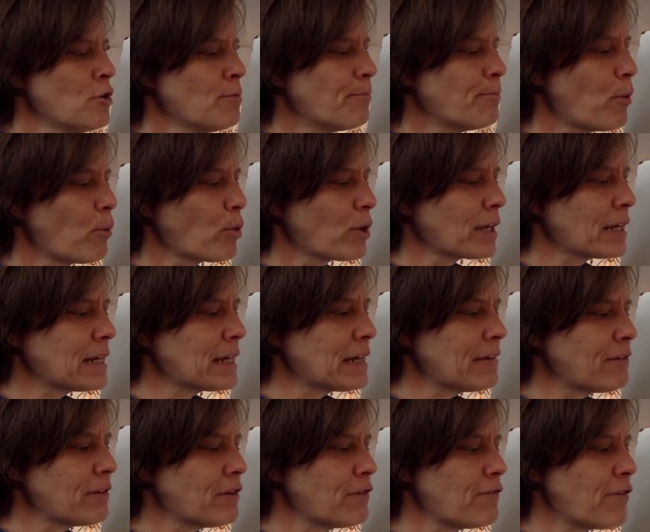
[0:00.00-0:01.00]
But we're going to give
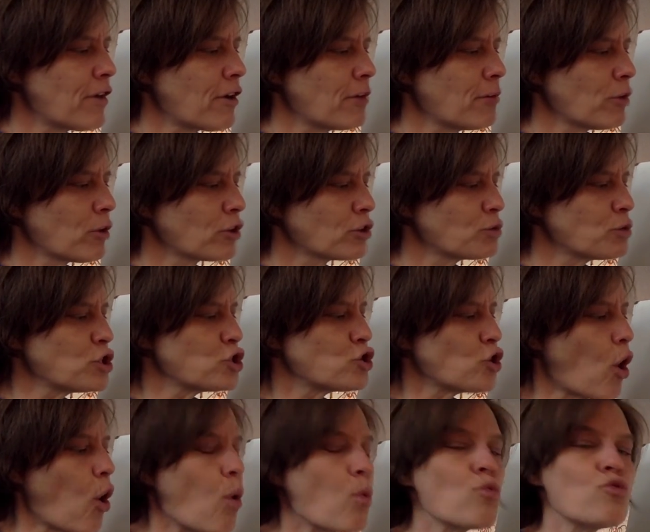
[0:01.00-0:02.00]
it a variable because we
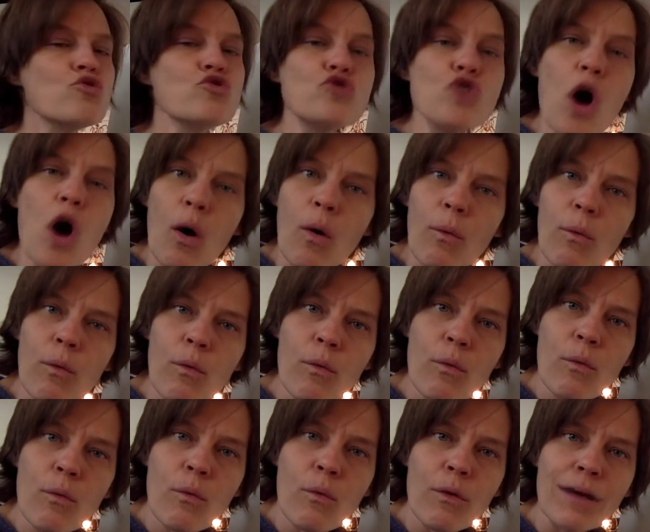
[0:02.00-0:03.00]
don't know.
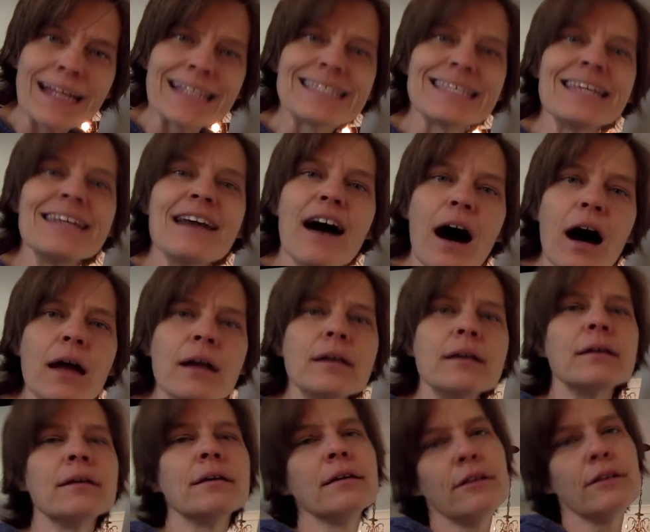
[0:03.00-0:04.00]
It's an
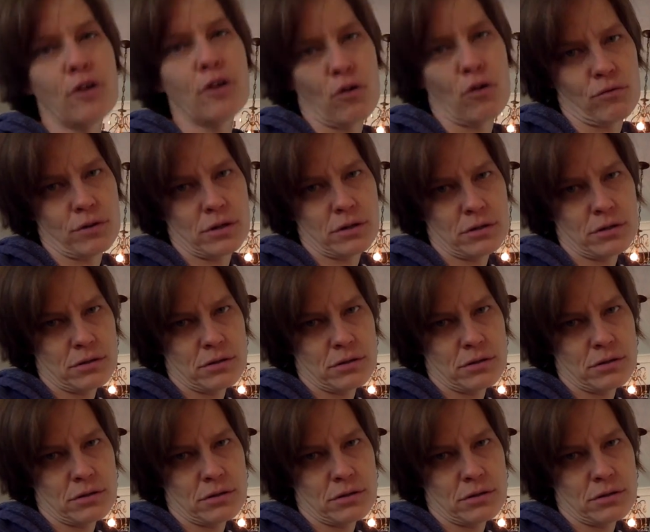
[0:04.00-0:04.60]
unknown.